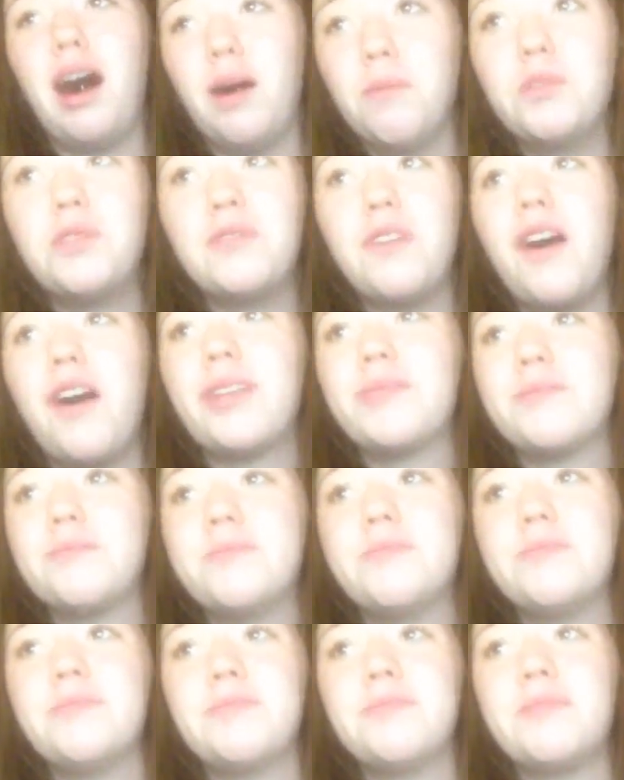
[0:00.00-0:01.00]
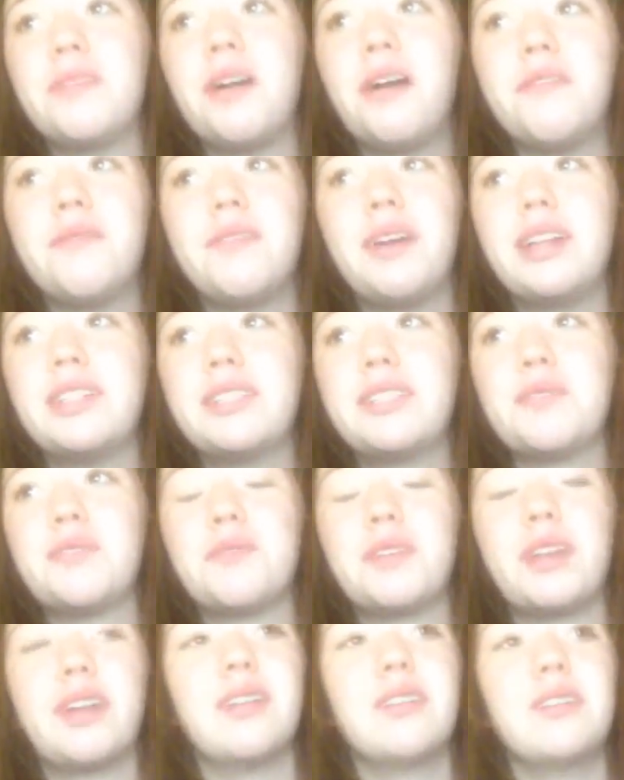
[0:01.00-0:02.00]
I'll move on. I'll find
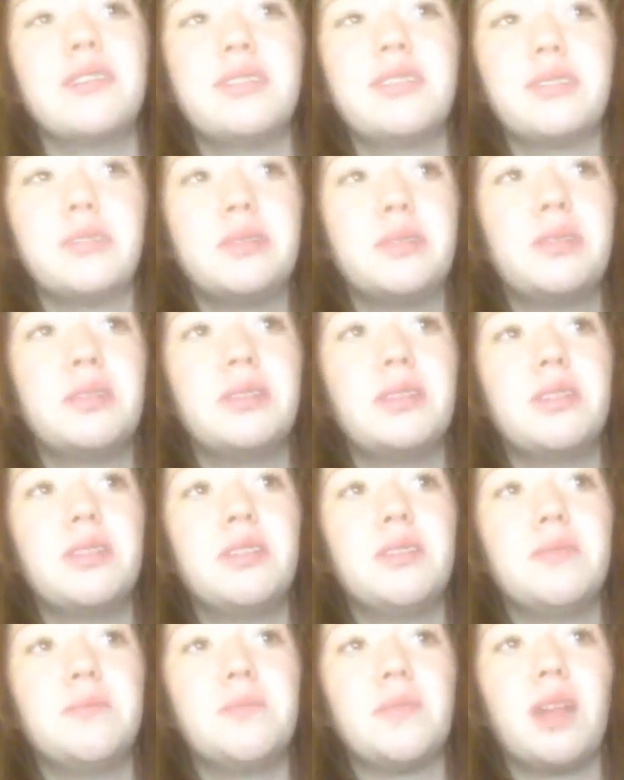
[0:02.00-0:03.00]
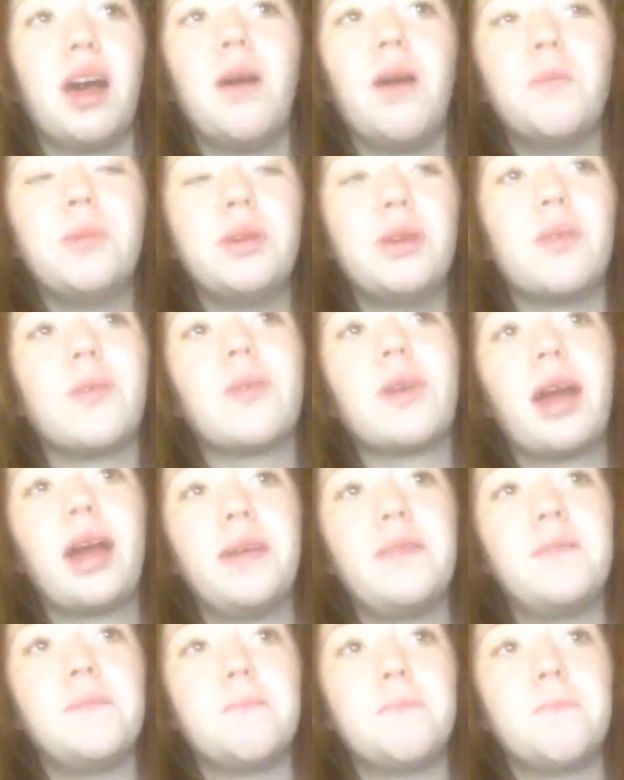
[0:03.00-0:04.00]
someone else. I'll be
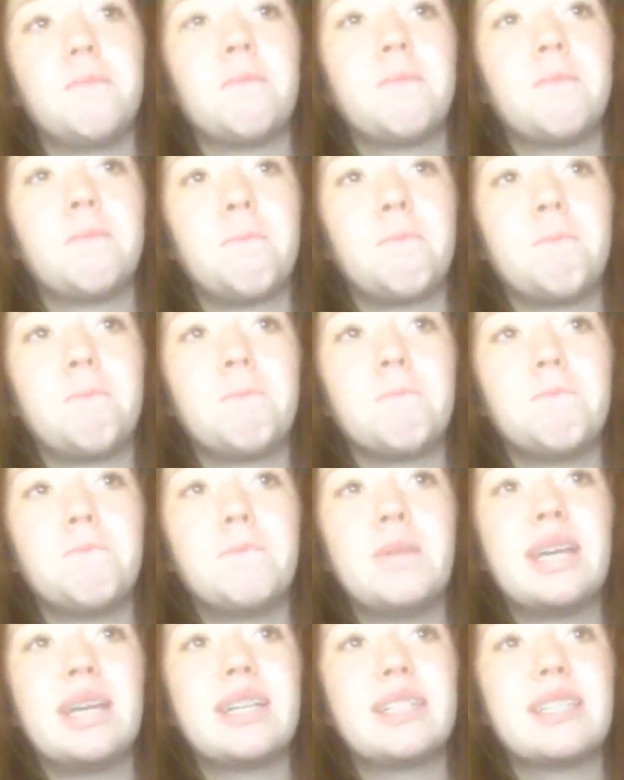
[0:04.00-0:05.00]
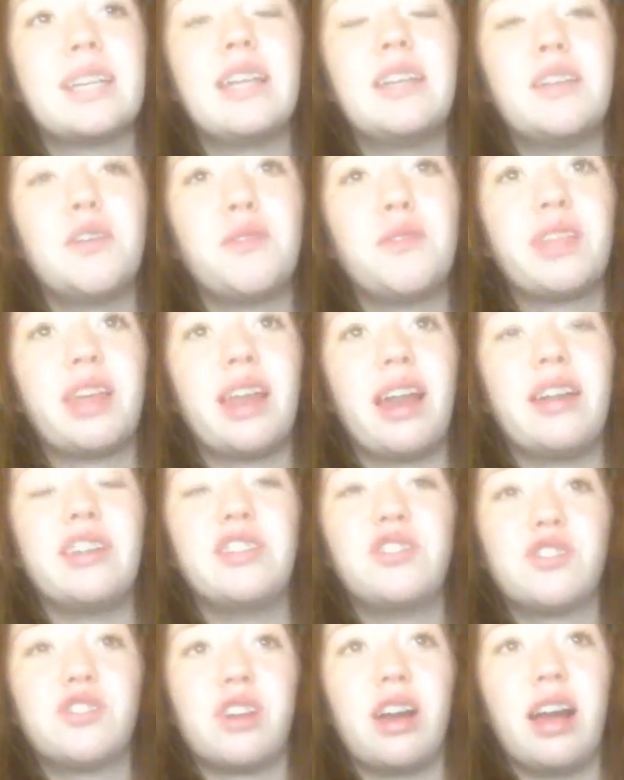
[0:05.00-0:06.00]
alright. Because I know that I
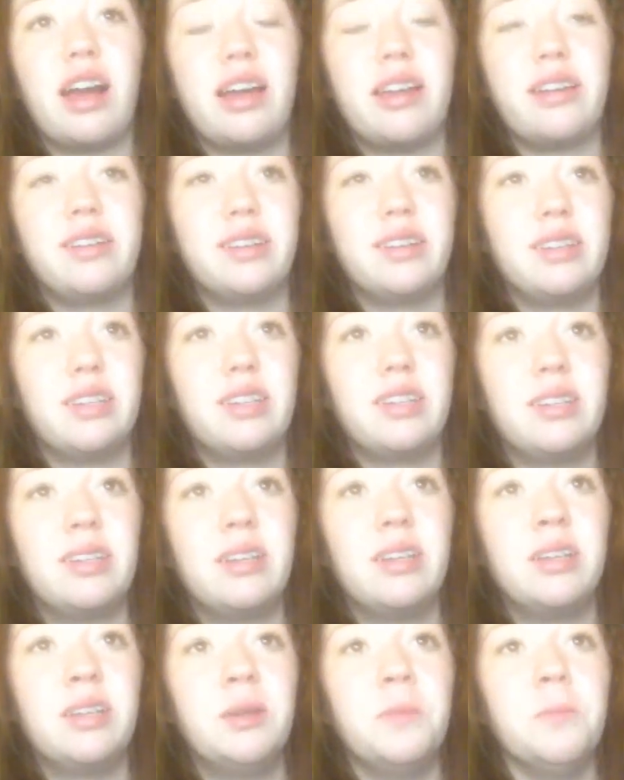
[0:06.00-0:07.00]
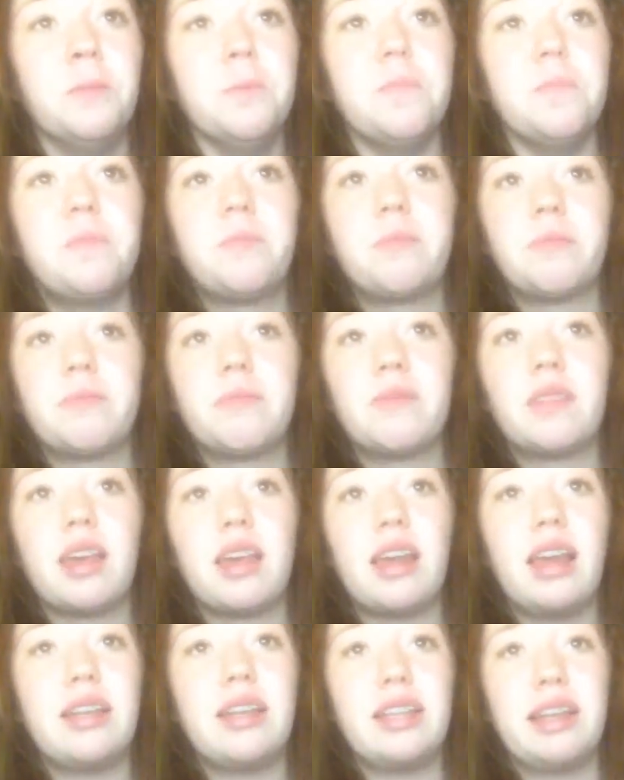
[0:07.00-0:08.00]
tried.
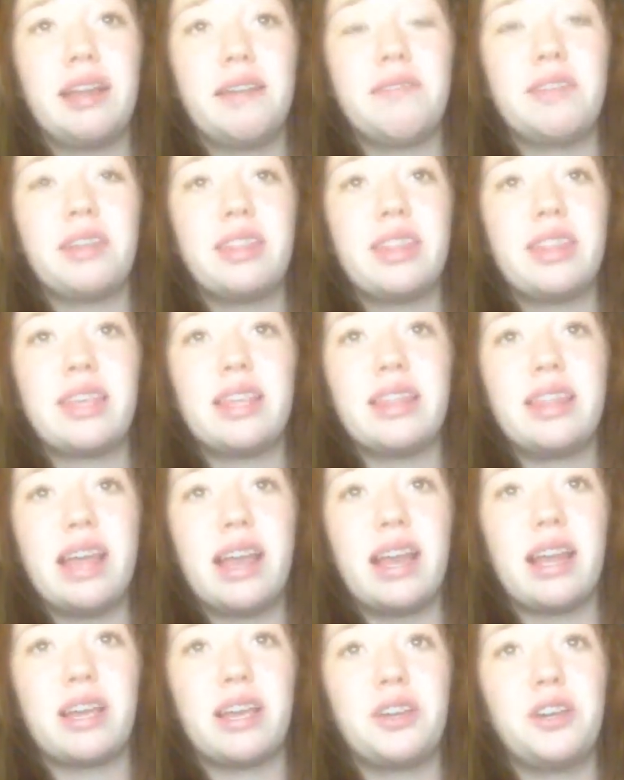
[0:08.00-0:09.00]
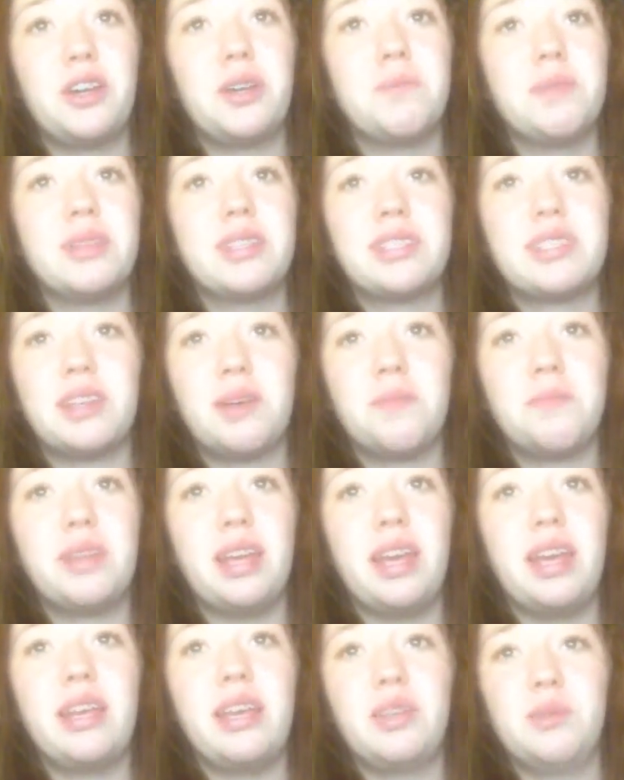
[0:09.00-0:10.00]
And I did everything that I could, but
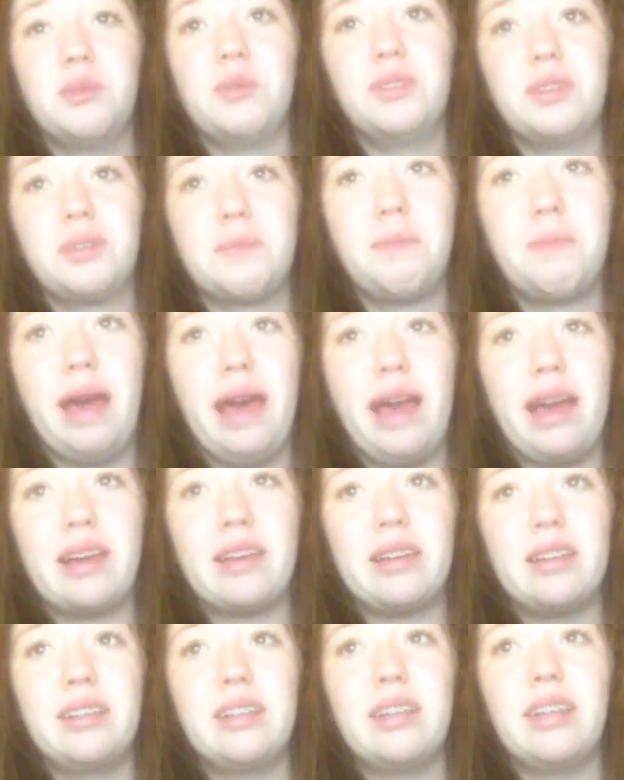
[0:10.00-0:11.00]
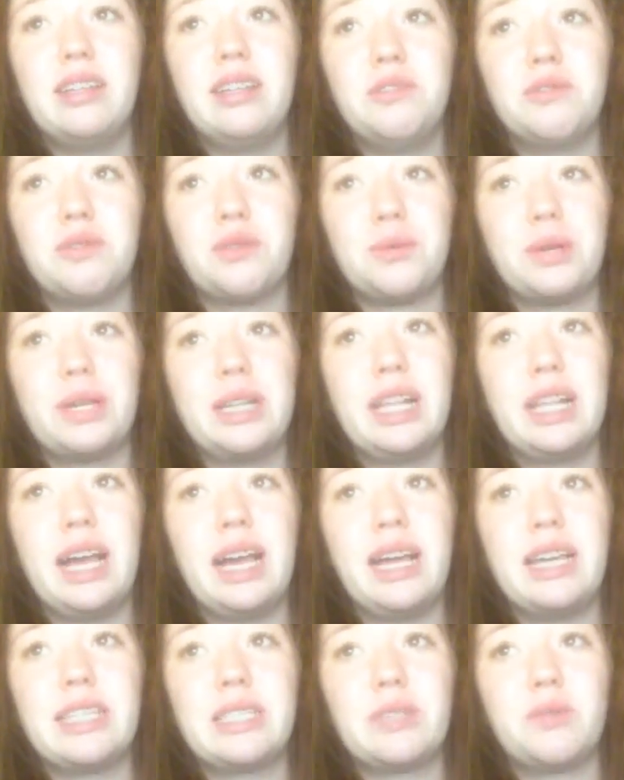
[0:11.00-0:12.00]
someday you will look back and you will
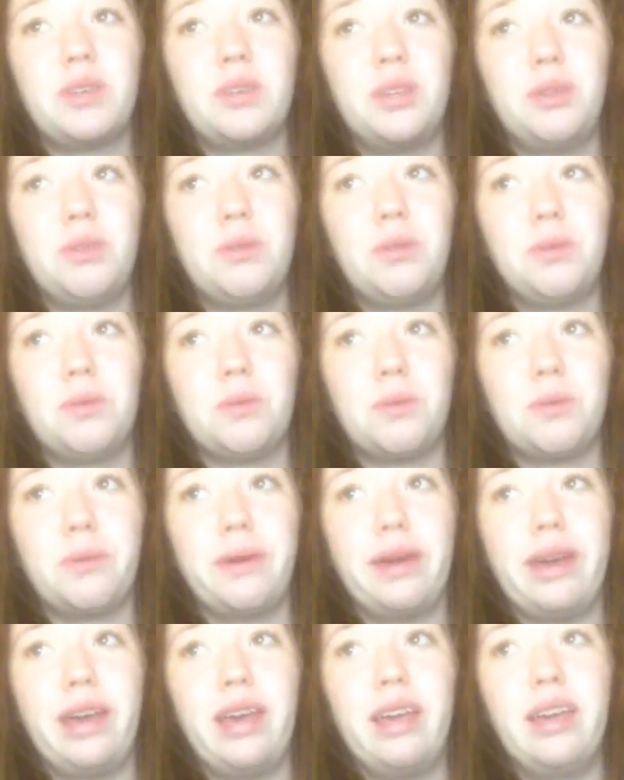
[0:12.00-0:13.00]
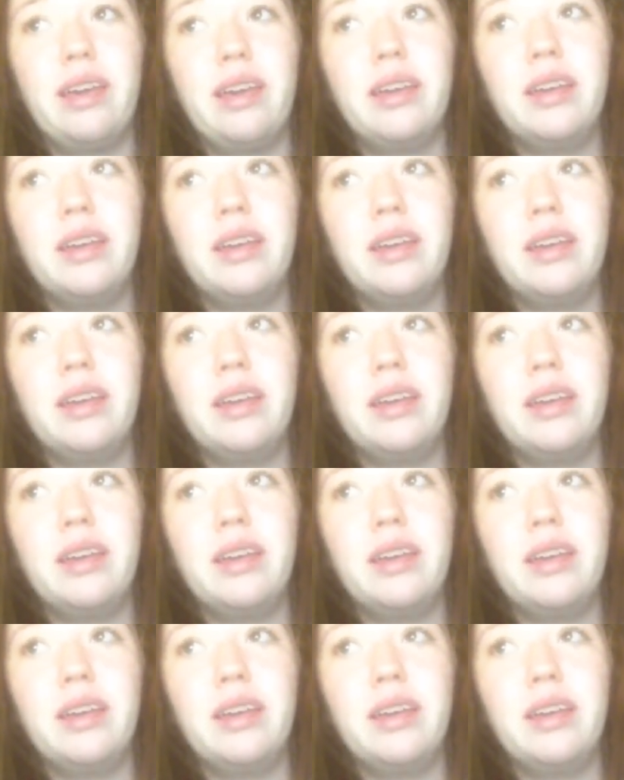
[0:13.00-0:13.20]
realize what you threw away.